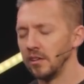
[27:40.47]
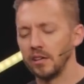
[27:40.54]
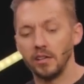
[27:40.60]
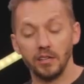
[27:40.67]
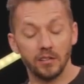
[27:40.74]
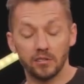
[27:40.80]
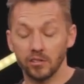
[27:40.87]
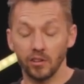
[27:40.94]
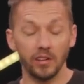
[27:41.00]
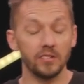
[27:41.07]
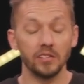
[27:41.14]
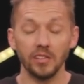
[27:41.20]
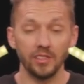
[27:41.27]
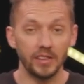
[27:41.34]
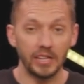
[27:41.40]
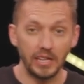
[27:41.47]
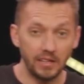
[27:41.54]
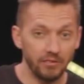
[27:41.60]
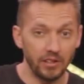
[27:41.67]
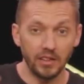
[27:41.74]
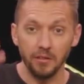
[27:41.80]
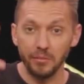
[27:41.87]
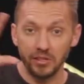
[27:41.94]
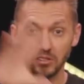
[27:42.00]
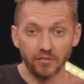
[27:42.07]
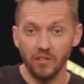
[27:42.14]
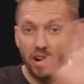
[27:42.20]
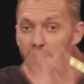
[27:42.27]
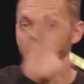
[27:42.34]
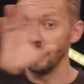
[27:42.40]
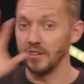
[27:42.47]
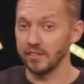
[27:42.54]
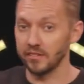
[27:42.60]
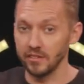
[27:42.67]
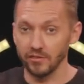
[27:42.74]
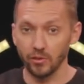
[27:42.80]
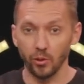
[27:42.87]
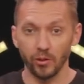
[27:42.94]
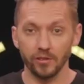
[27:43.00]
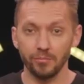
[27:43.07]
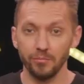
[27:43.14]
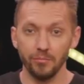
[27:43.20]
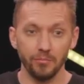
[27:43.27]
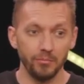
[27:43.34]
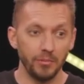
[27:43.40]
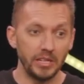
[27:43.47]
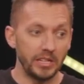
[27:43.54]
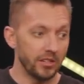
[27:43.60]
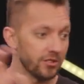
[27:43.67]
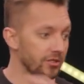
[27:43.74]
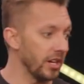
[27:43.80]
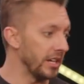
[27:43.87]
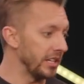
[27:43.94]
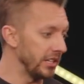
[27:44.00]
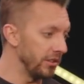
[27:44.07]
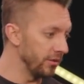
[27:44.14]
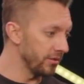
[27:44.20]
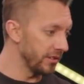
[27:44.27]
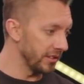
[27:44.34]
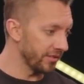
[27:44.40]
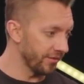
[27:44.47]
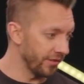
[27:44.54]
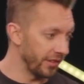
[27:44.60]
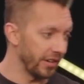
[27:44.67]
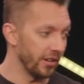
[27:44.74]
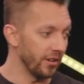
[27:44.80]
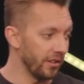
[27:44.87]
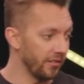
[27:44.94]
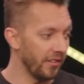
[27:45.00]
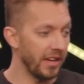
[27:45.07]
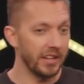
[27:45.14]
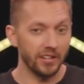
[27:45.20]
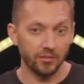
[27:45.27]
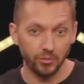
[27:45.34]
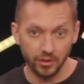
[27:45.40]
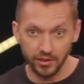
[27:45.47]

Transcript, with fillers: and it's crazy to think even in the midst of all of this, and of course many are trying to use this for their own advantage.